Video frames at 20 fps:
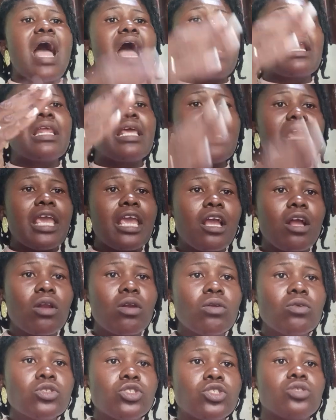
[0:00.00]
and
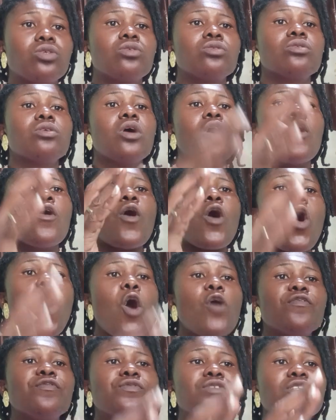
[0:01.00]
inclusion
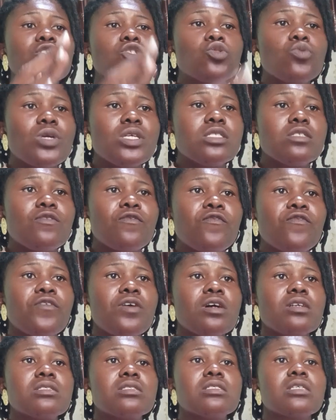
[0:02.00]
of the
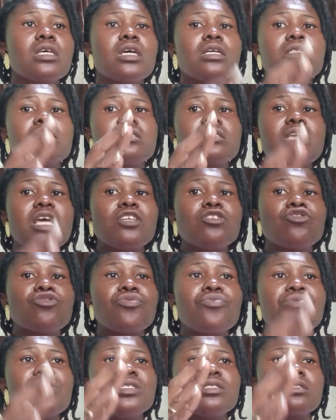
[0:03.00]
21st
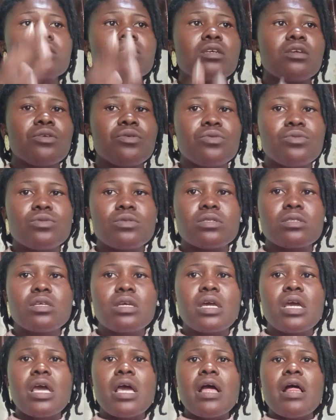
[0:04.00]
century skills.
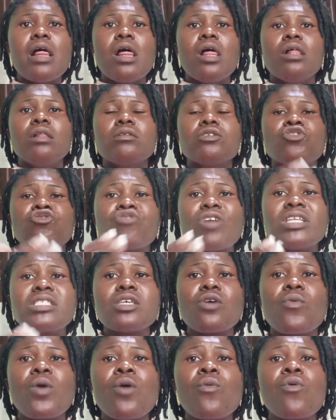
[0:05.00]
Straight
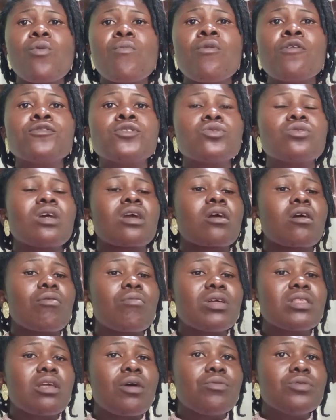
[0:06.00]
away, we'll move to the
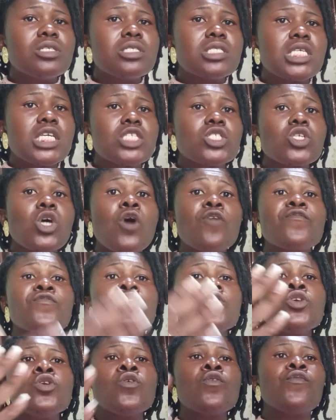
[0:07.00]
characteristics of
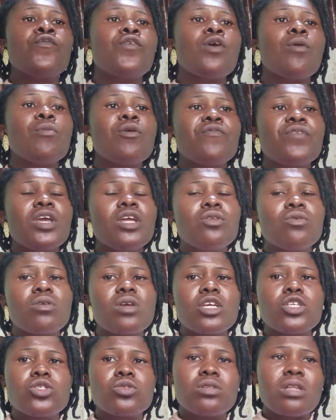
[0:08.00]
new form of
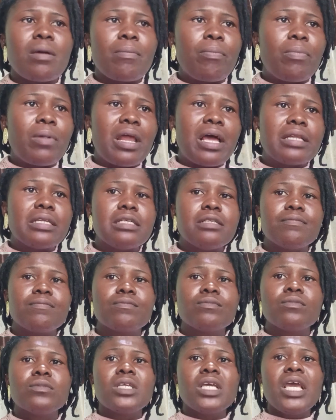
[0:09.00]
educational planning.
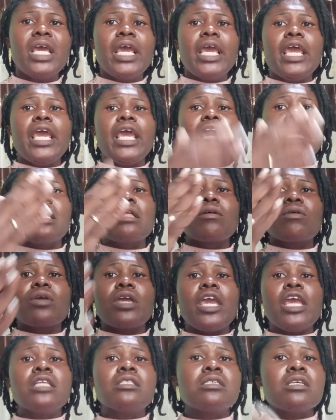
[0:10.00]

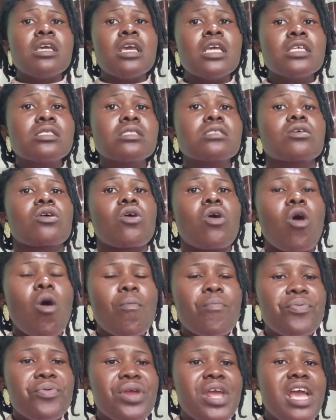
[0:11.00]
It is
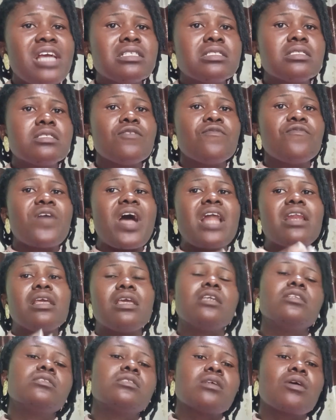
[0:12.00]
comprehensive
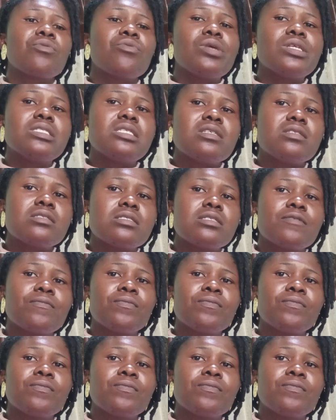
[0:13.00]
and integrated.